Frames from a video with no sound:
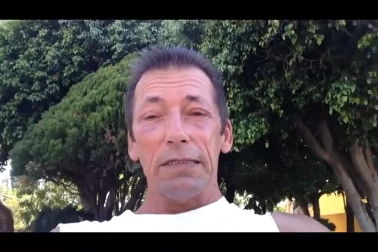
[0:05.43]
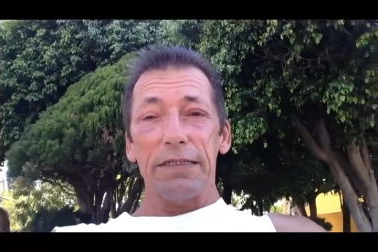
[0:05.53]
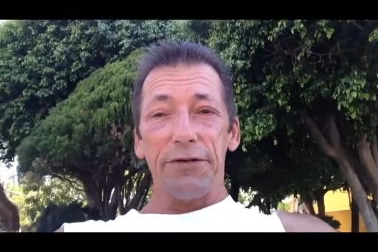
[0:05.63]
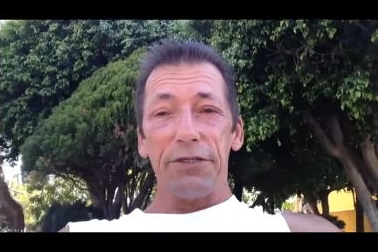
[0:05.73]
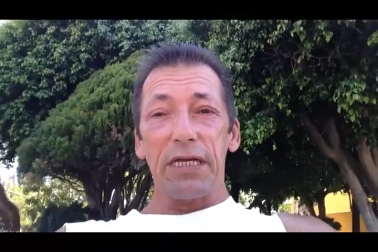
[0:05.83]

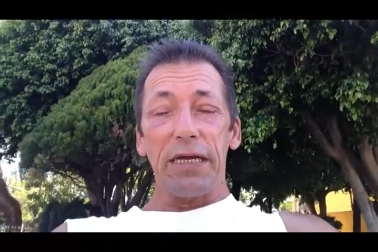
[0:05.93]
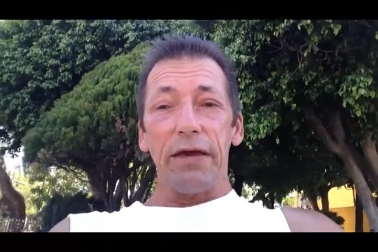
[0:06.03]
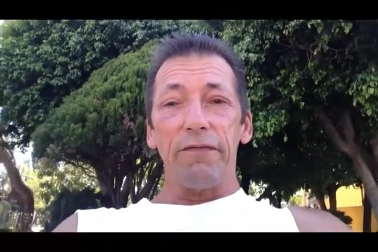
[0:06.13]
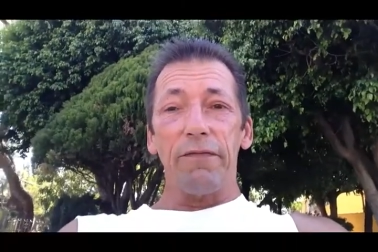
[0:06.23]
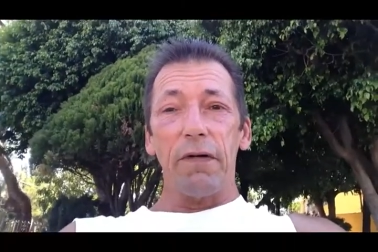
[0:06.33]
Seriously,
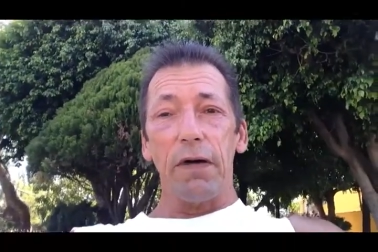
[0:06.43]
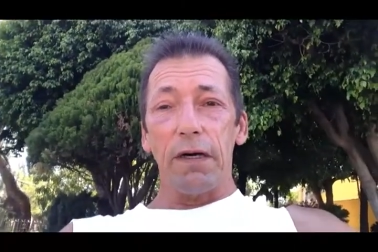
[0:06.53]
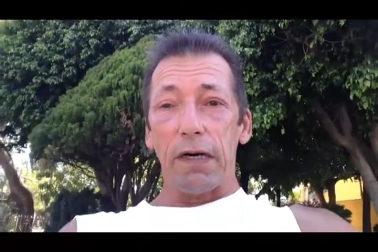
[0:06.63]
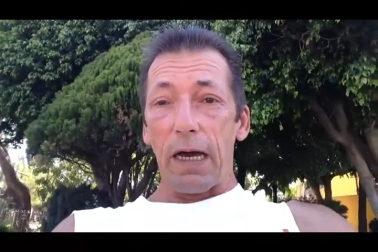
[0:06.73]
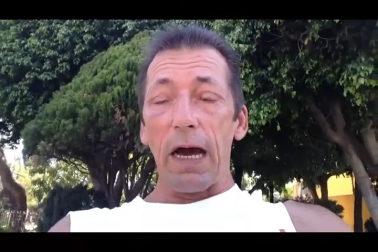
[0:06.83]
if,
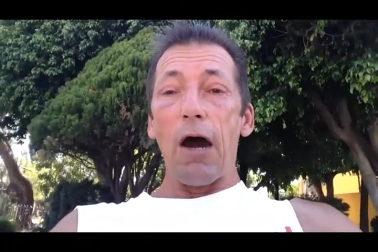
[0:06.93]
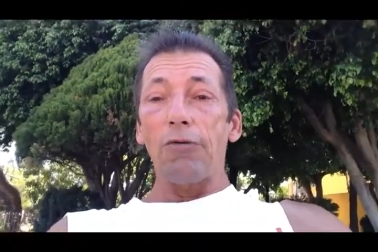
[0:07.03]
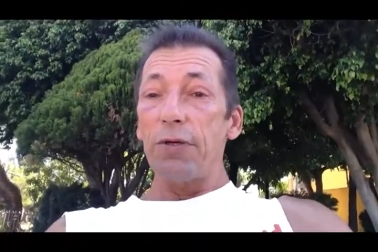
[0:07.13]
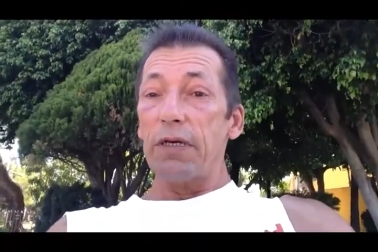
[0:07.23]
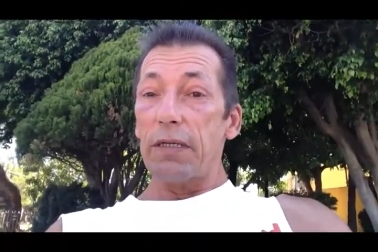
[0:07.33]
uh,
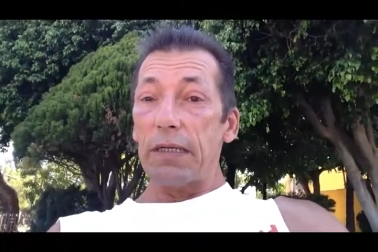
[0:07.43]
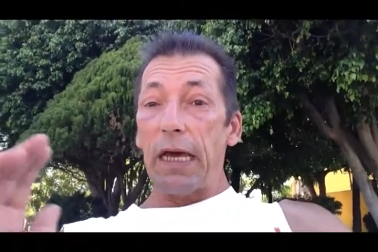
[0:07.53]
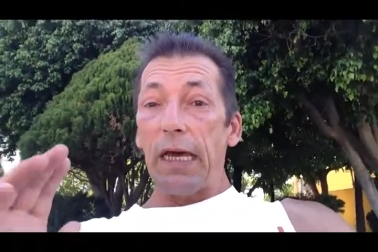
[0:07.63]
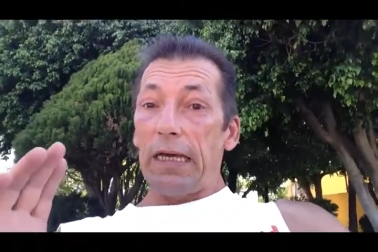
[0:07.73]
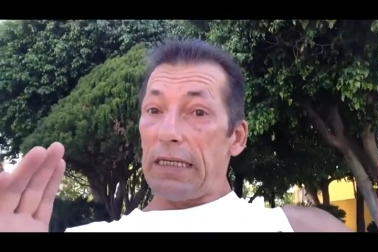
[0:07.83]
how you can
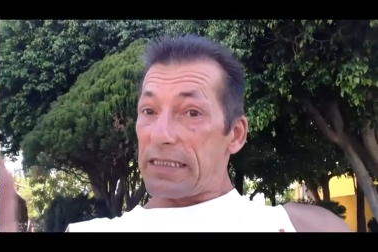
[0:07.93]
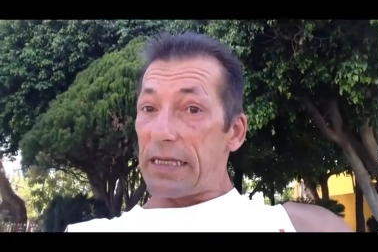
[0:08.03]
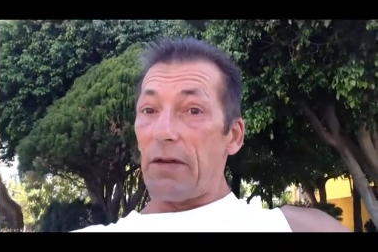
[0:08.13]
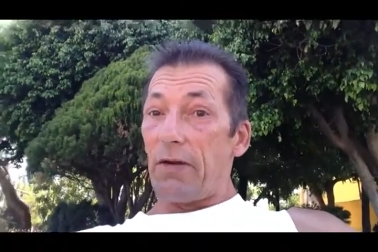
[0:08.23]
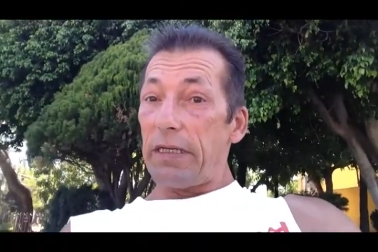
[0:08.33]

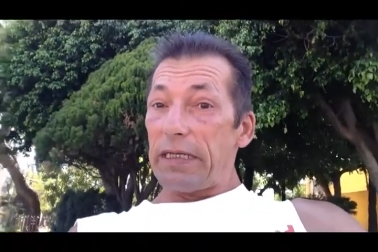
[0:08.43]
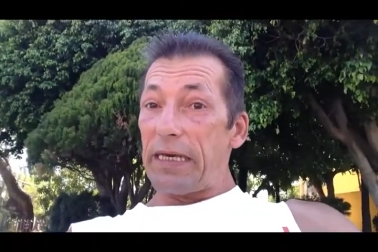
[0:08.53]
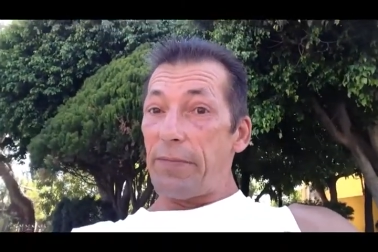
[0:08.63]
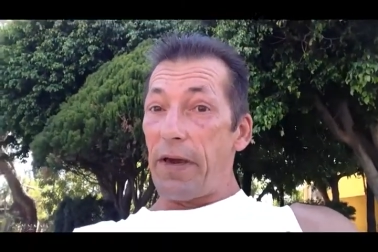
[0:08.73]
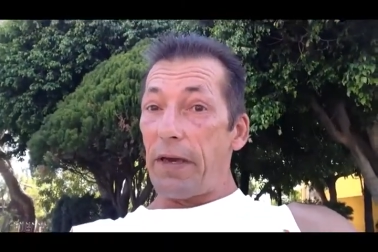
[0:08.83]
sell on
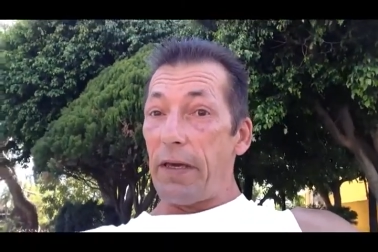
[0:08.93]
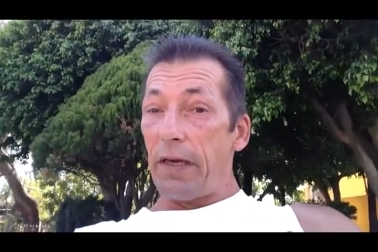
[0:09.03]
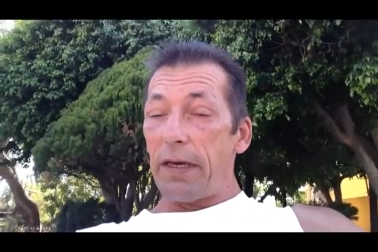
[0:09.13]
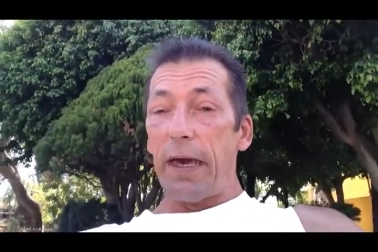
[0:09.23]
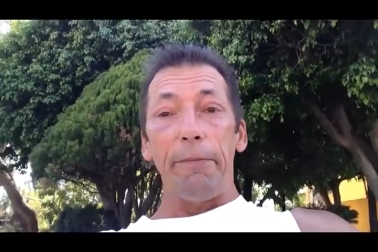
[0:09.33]
eBay
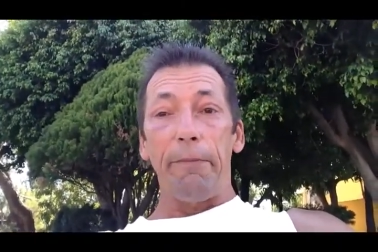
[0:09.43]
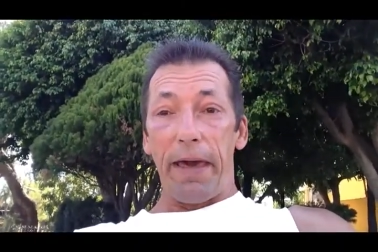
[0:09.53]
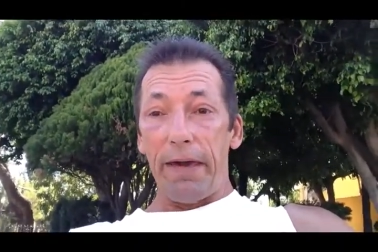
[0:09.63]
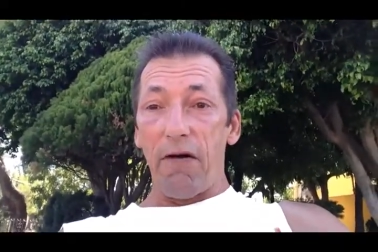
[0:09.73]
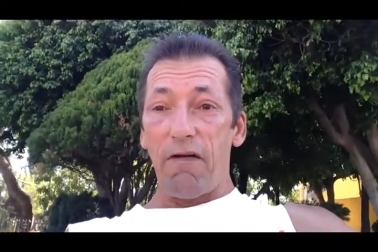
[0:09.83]
and
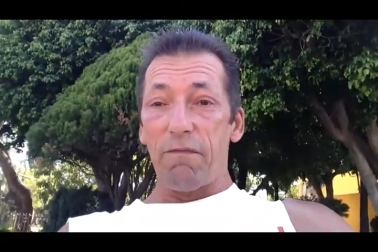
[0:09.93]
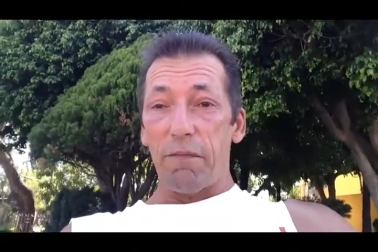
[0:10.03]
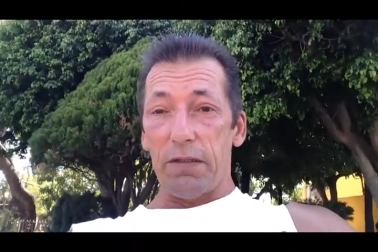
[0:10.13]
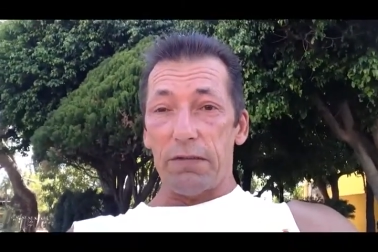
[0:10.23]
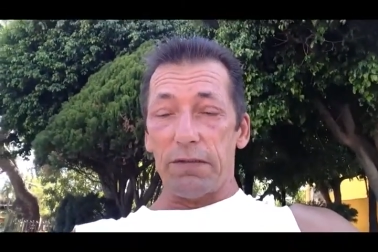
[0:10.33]
pay off
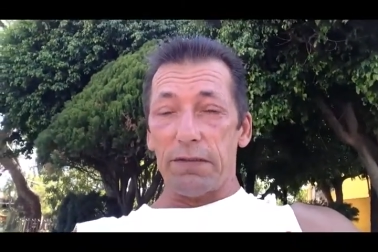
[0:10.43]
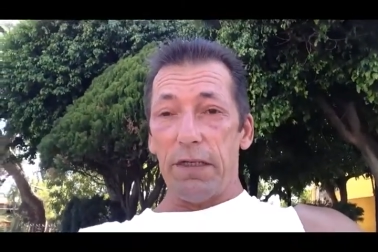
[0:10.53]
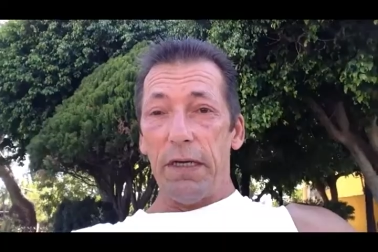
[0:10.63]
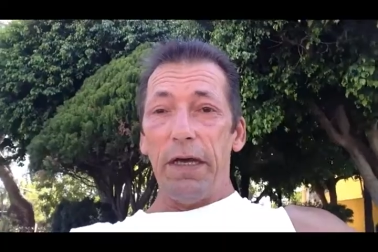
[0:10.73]
bills.